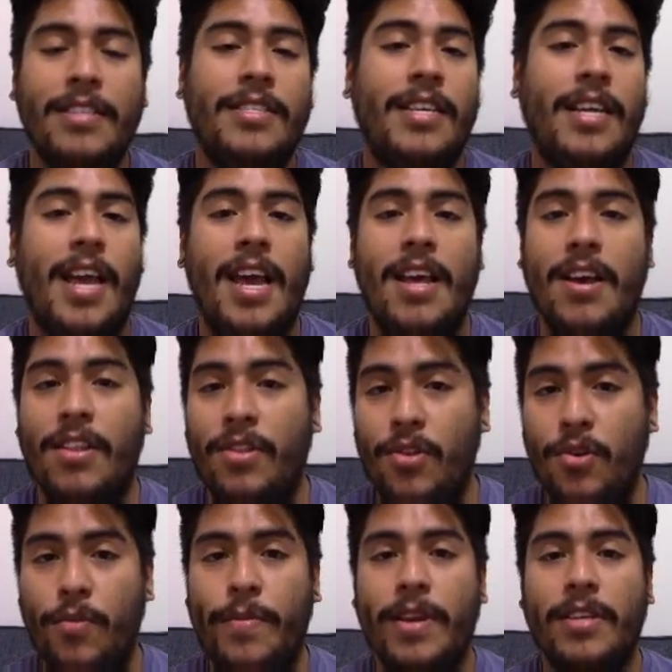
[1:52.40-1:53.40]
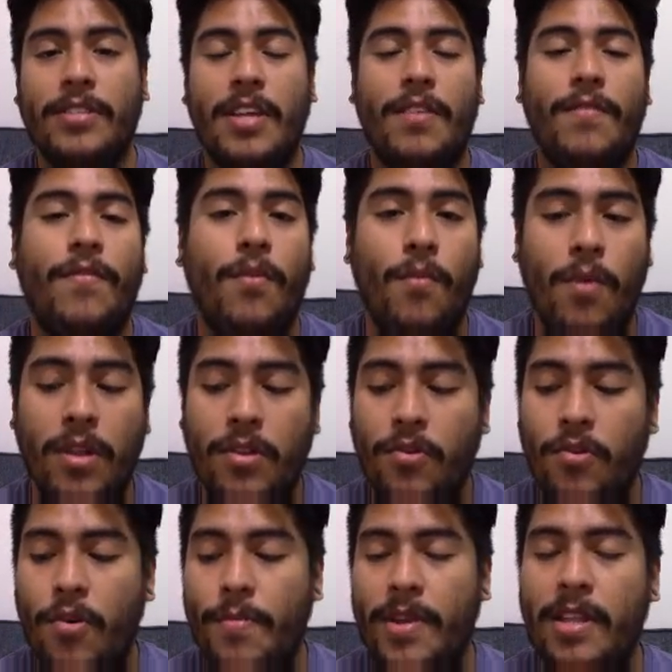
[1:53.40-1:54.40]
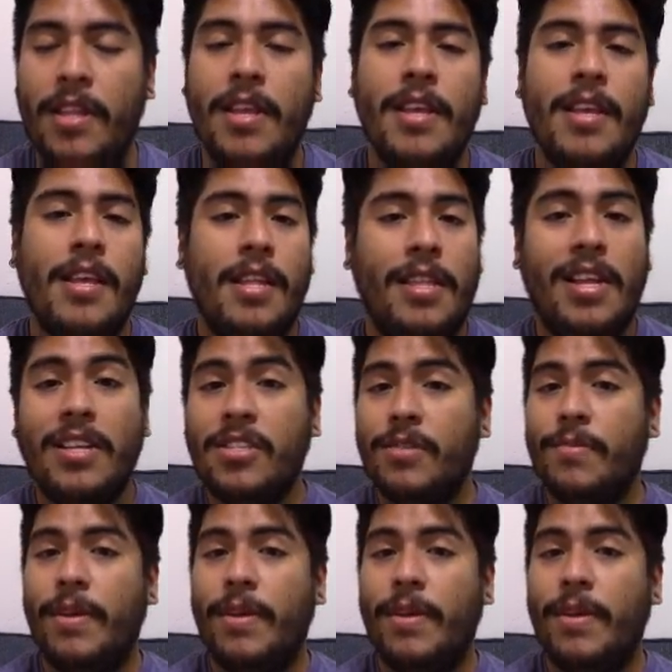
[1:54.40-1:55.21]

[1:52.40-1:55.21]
to get a Nubia skin for Wonder Woman. Not to